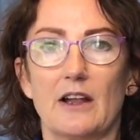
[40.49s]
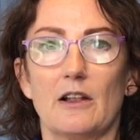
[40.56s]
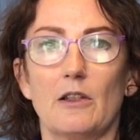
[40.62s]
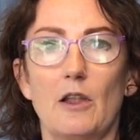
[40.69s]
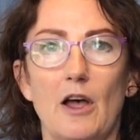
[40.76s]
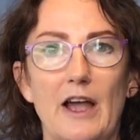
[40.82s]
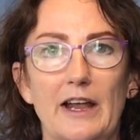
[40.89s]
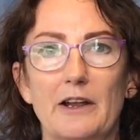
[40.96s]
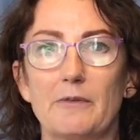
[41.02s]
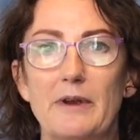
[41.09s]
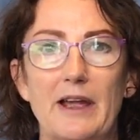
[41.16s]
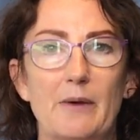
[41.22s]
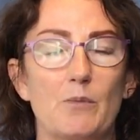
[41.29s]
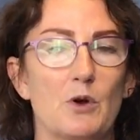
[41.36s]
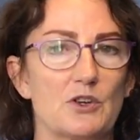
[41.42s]
Lying
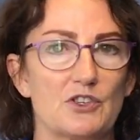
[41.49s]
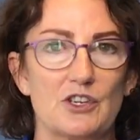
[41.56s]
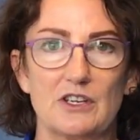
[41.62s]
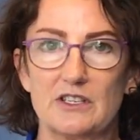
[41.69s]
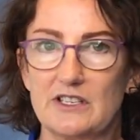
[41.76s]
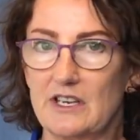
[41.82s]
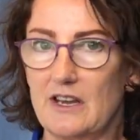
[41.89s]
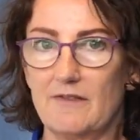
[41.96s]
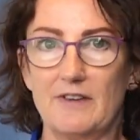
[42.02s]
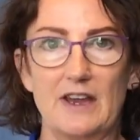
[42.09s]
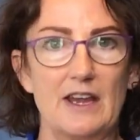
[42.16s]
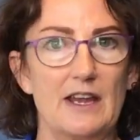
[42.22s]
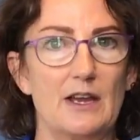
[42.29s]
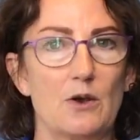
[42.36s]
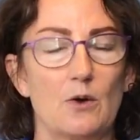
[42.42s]
around watching
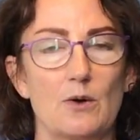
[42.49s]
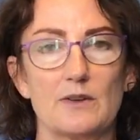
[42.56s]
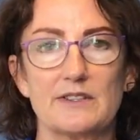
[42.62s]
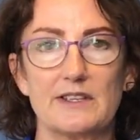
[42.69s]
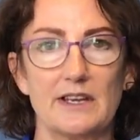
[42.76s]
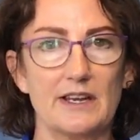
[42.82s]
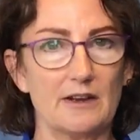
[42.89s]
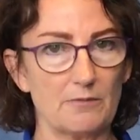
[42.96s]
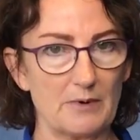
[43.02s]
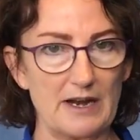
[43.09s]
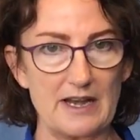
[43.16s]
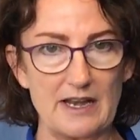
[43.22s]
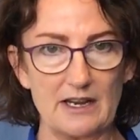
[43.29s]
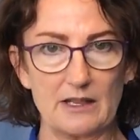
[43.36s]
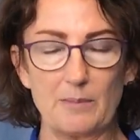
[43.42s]
TV or sitting
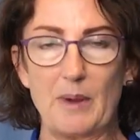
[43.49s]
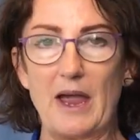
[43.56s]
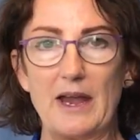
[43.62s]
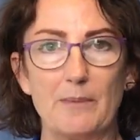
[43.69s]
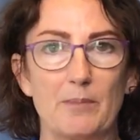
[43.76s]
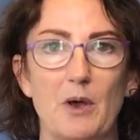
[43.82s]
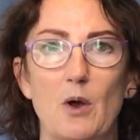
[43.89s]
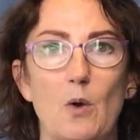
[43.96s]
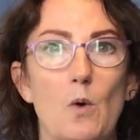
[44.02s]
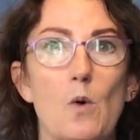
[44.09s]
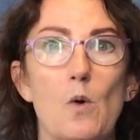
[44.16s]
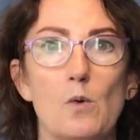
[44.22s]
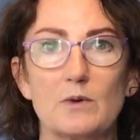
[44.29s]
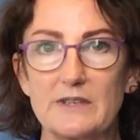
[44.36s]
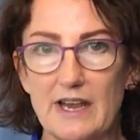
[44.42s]
reading the paper
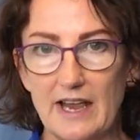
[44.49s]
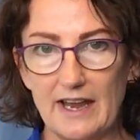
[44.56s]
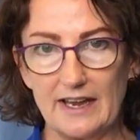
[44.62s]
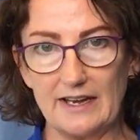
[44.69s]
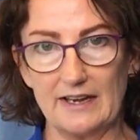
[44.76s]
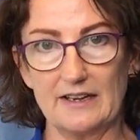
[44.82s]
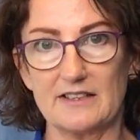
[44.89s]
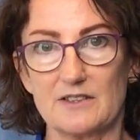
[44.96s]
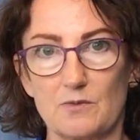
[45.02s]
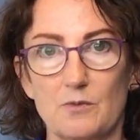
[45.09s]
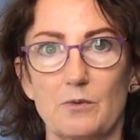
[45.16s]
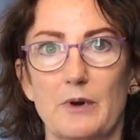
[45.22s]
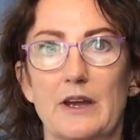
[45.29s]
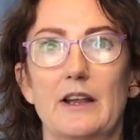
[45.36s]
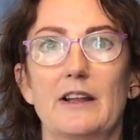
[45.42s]
all day is
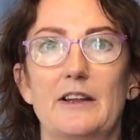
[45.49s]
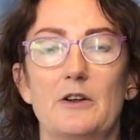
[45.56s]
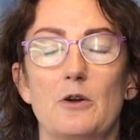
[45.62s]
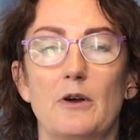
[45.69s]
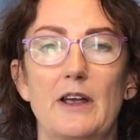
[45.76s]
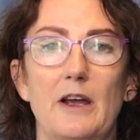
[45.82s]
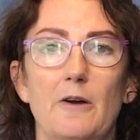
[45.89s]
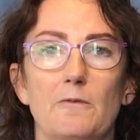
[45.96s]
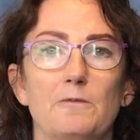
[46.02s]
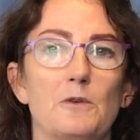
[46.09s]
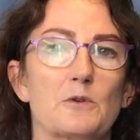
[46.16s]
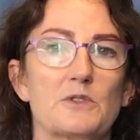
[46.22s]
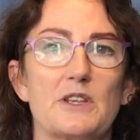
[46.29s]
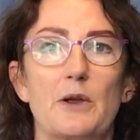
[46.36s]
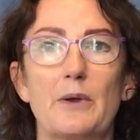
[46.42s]
really not
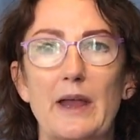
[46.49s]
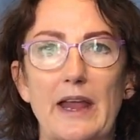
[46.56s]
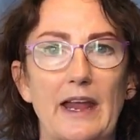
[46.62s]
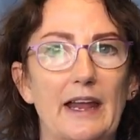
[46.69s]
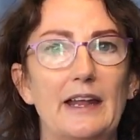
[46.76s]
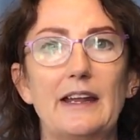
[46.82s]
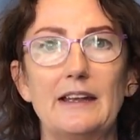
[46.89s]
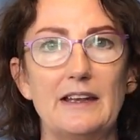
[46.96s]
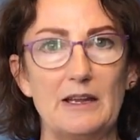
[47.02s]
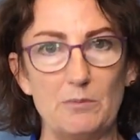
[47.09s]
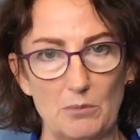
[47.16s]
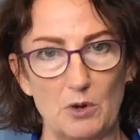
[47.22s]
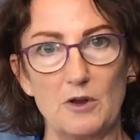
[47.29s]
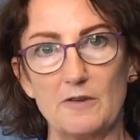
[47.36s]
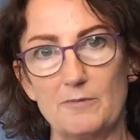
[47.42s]
helpful. So any
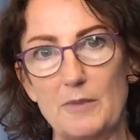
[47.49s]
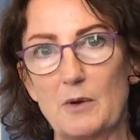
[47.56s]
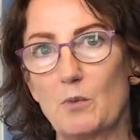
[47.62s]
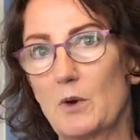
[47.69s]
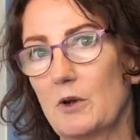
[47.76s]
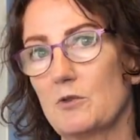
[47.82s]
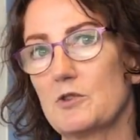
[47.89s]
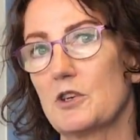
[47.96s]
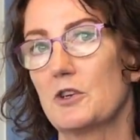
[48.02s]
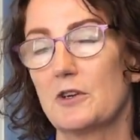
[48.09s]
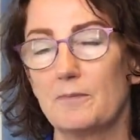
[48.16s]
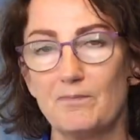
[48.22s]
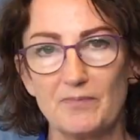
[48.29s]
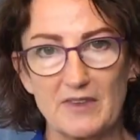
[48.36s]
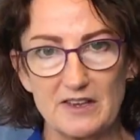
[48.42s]
movement will
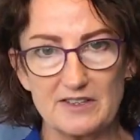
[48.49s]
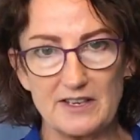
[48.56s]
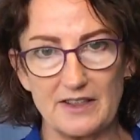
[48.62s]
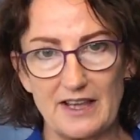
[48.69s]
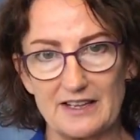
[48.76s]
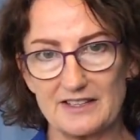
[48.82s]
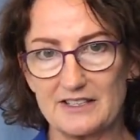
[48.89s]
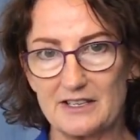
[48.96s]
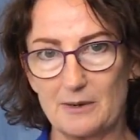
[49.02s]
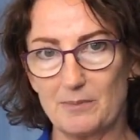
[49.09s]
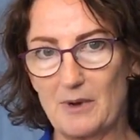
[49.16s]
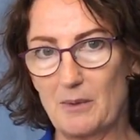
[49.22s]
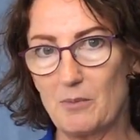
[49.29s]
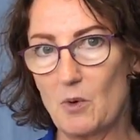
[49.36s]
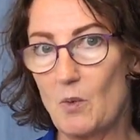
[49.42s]
do. So that's tip
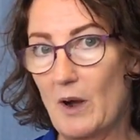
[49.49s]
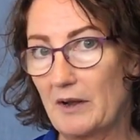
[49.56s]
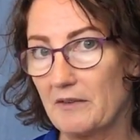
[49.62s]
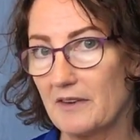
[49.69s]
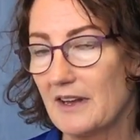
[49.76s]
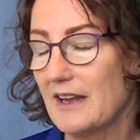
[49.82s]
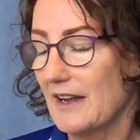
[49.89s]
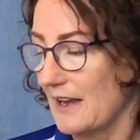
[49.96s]
number 1.